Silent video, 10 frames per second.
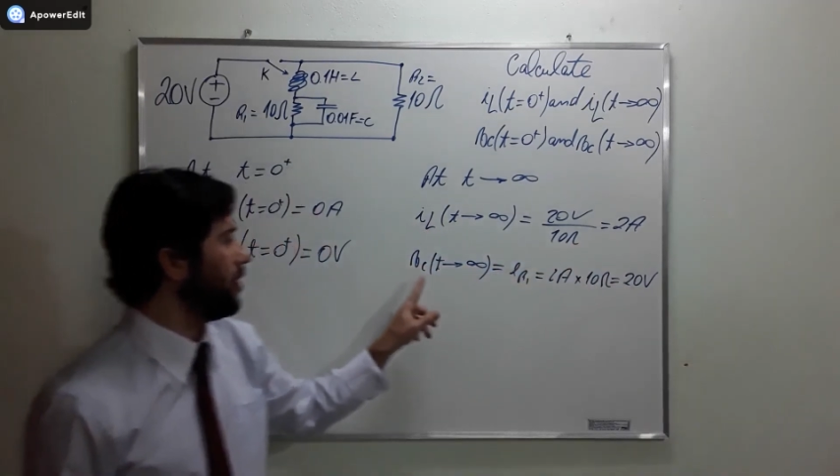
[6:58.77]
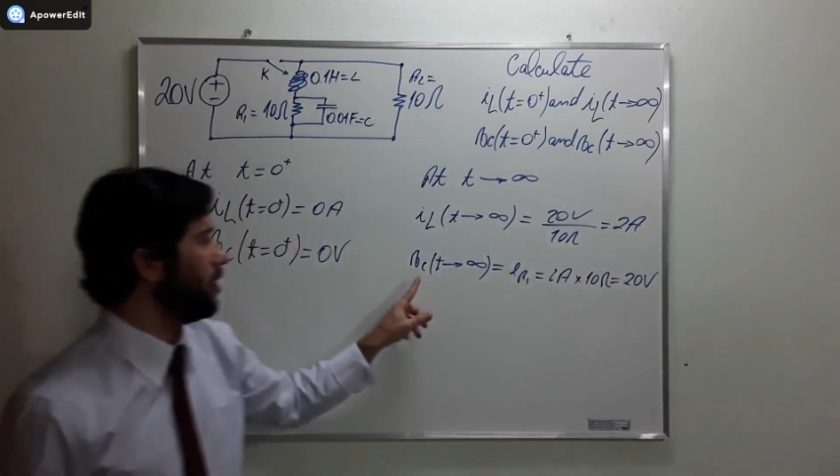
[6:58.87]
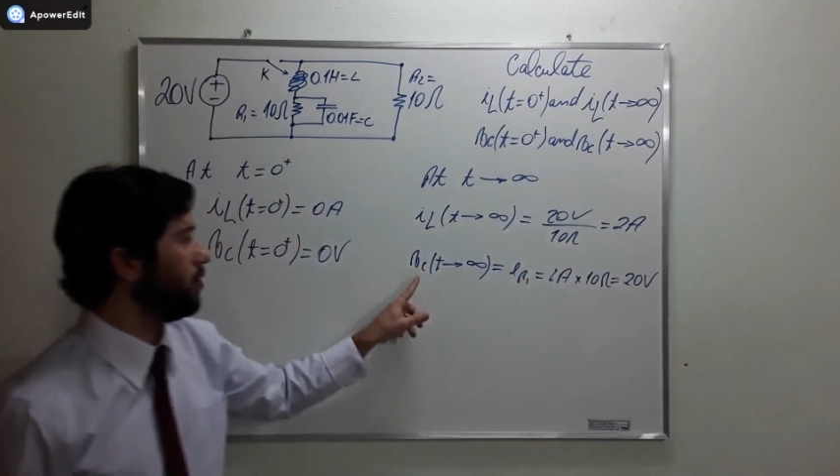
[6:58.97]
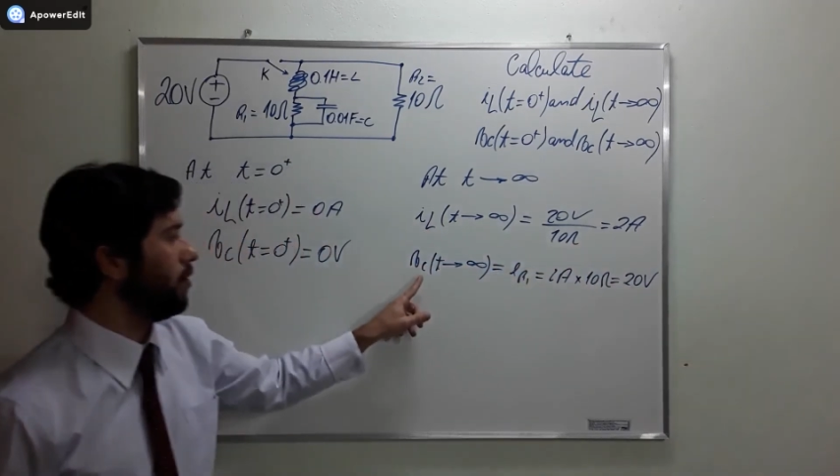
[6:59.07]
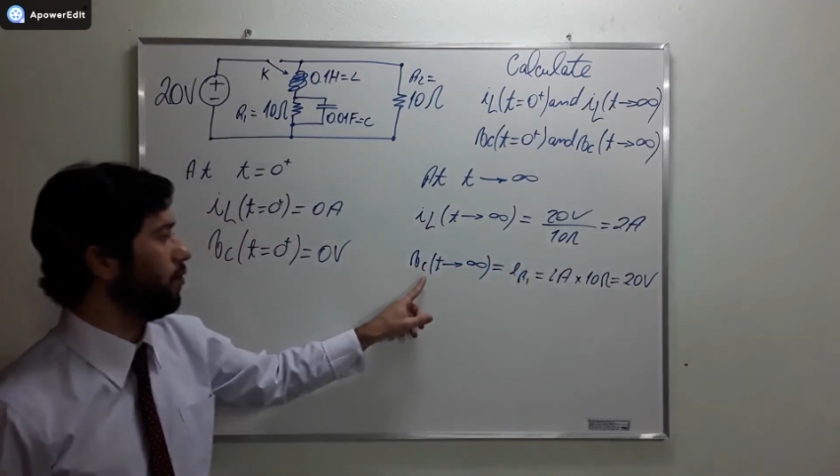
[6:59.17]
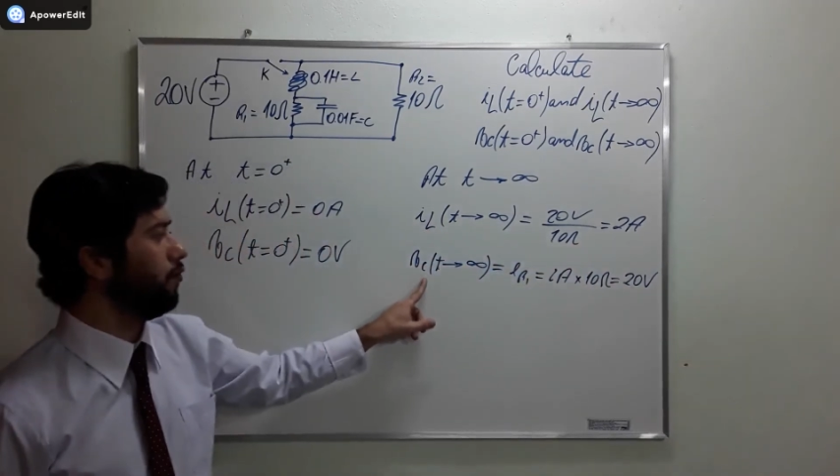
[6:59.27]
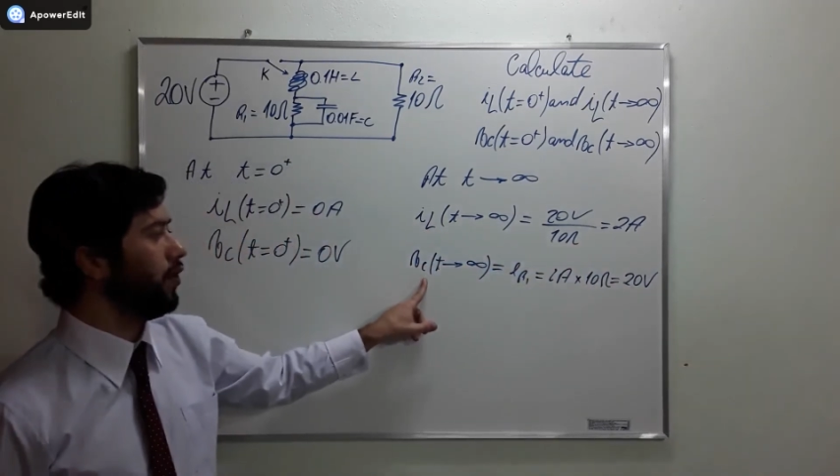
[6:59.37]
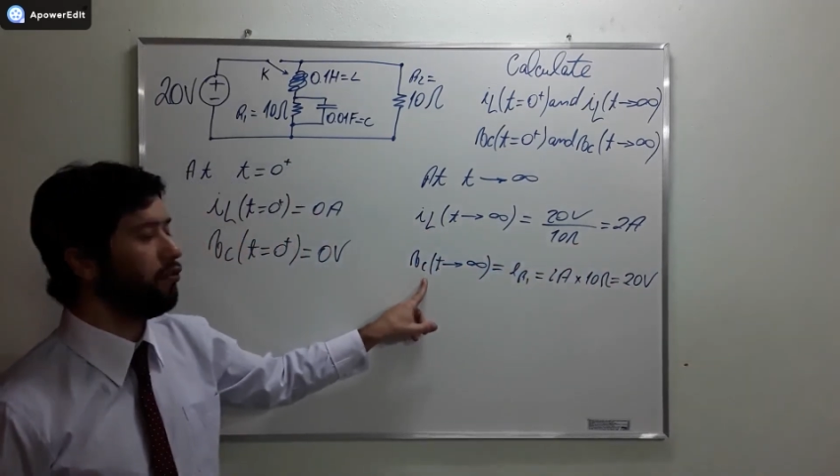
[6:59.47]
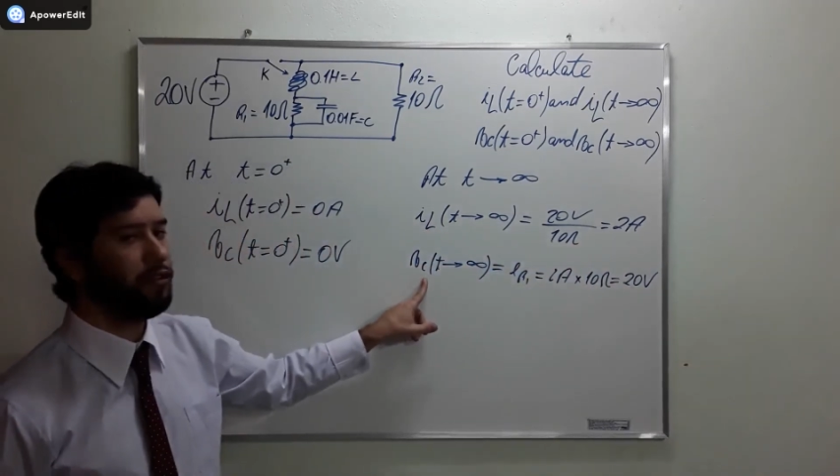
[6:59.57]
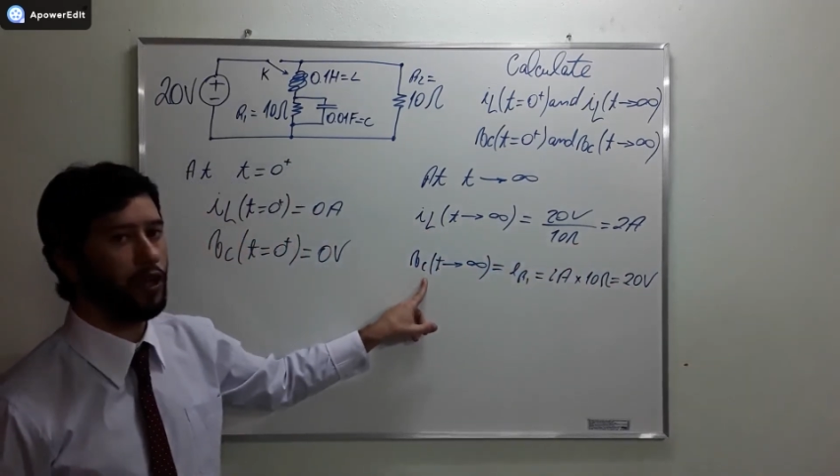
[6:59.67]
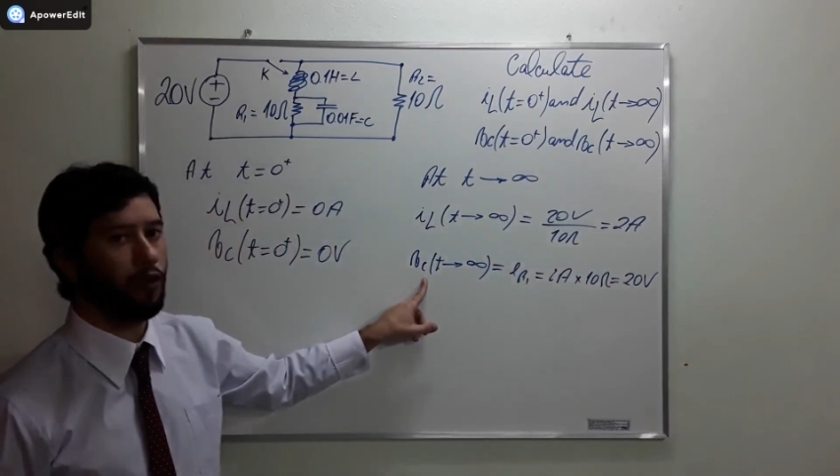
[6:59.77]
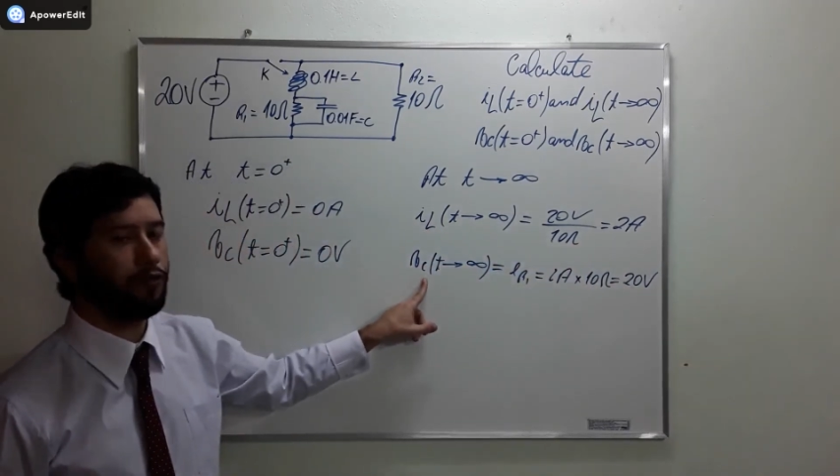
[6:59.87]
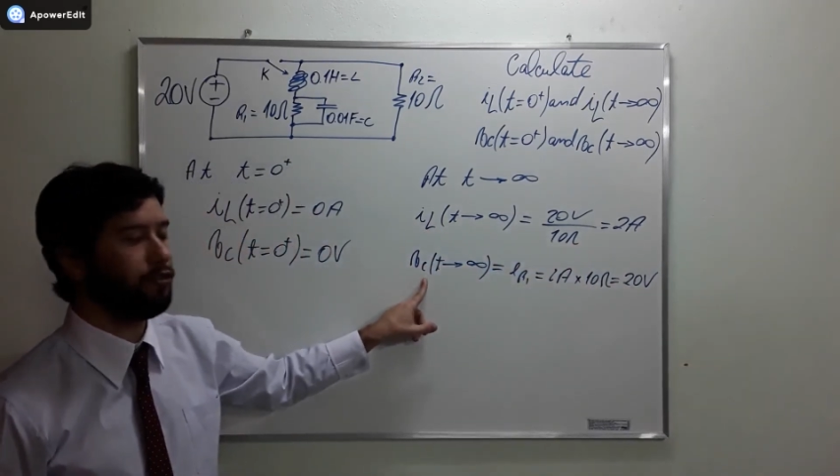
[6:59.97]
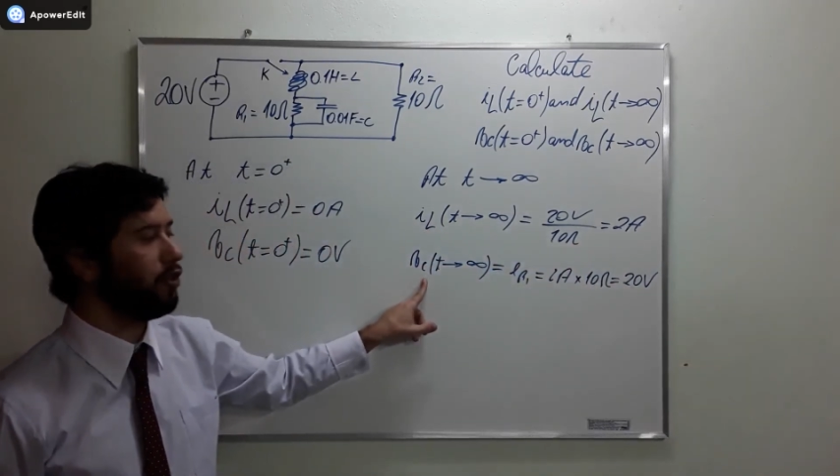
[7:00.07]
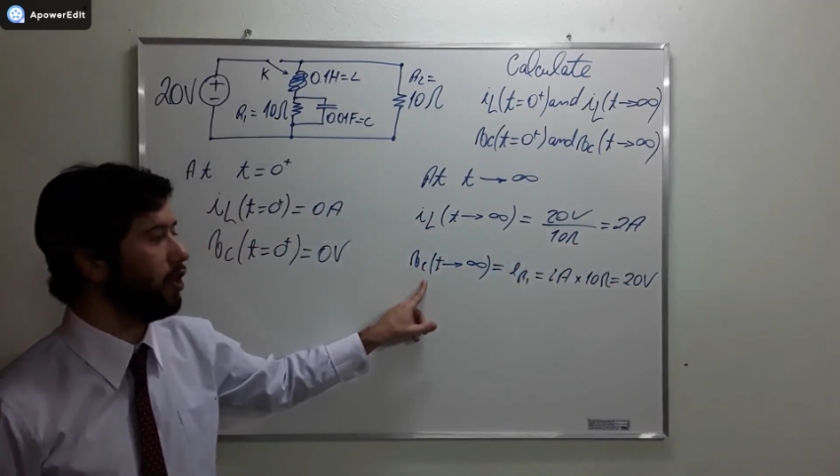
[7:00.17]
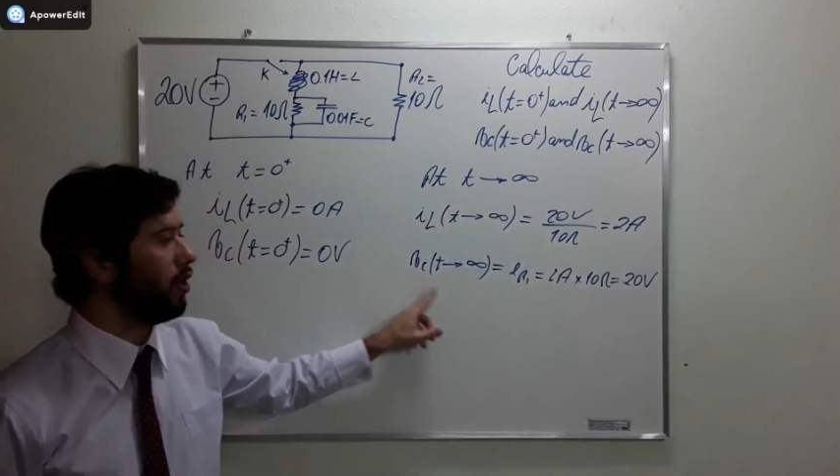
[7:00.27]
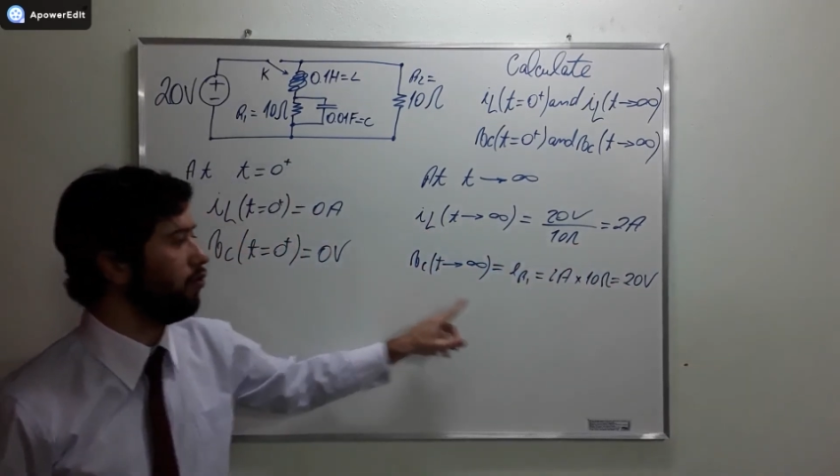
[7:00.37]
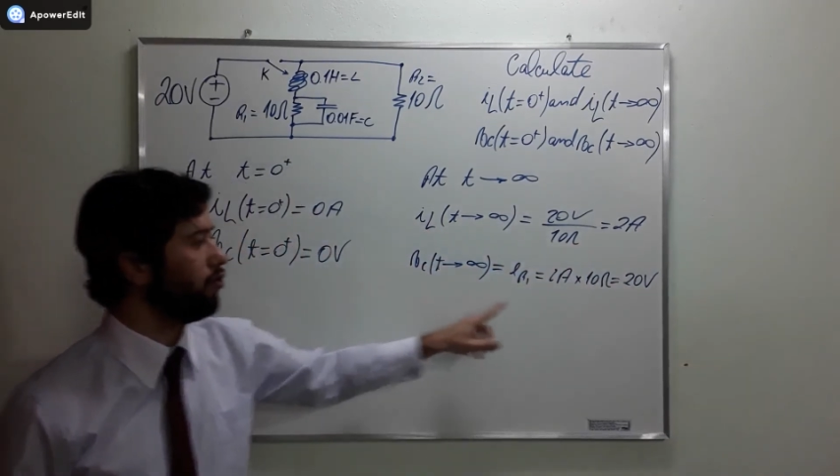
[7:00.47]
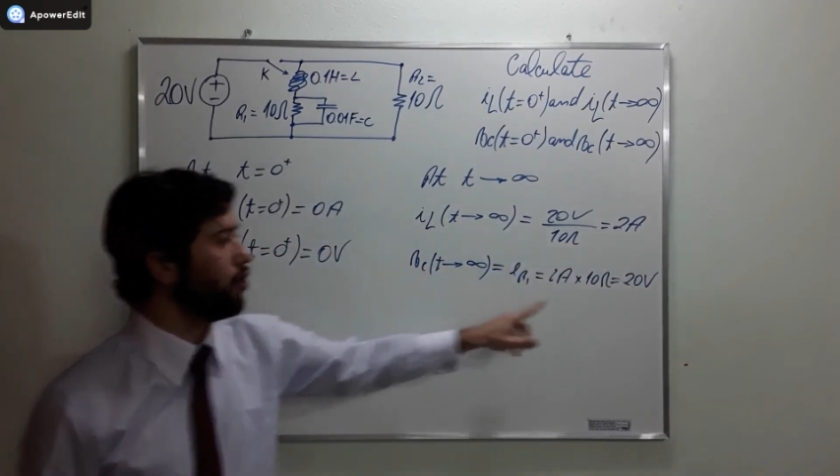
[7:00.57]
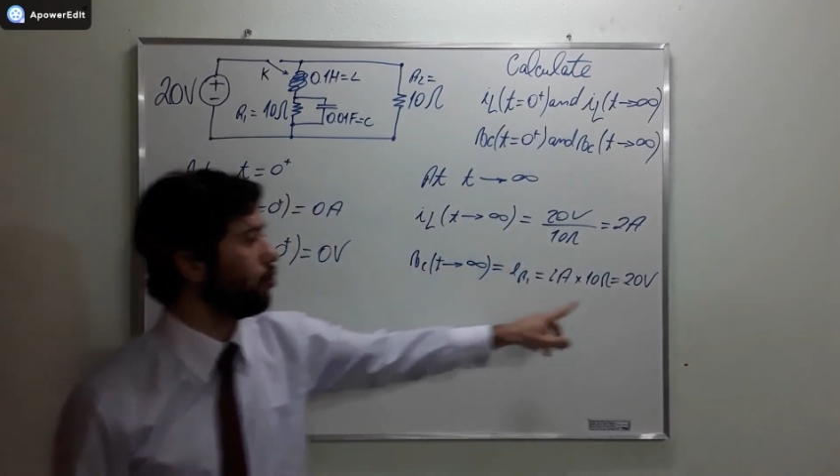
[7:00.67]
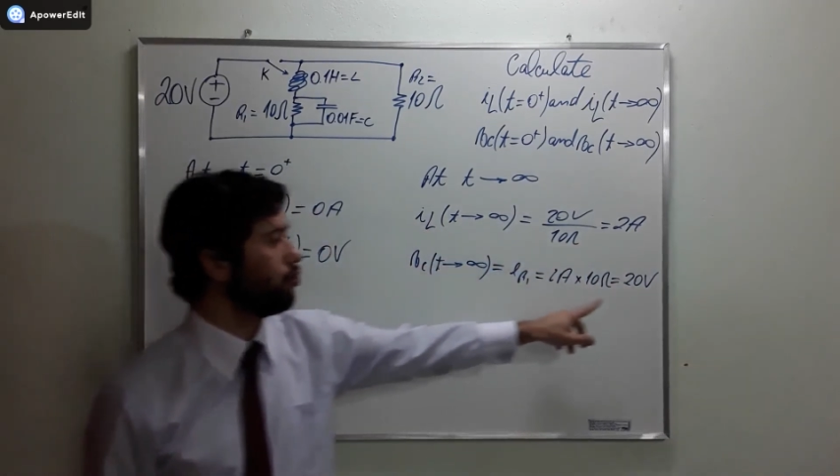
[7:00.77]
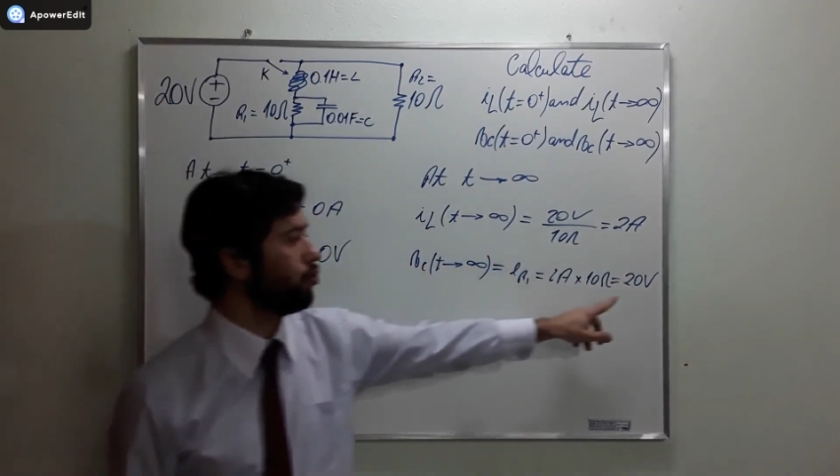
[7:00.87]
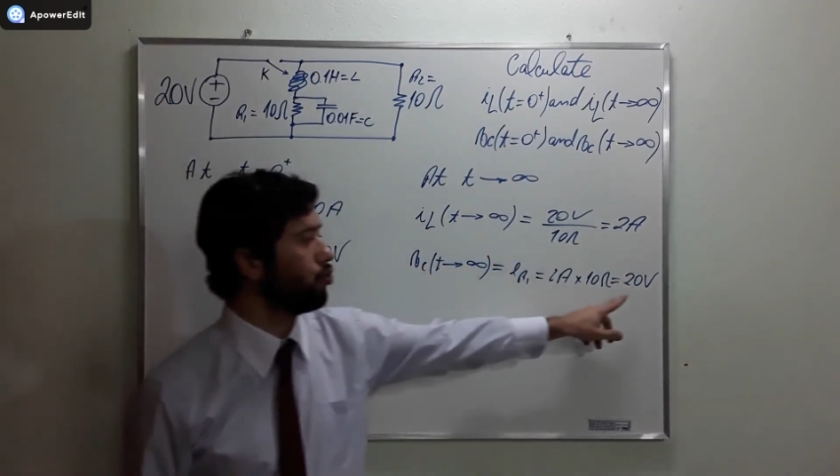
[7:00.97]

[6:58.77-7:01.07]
and VC of t is equal to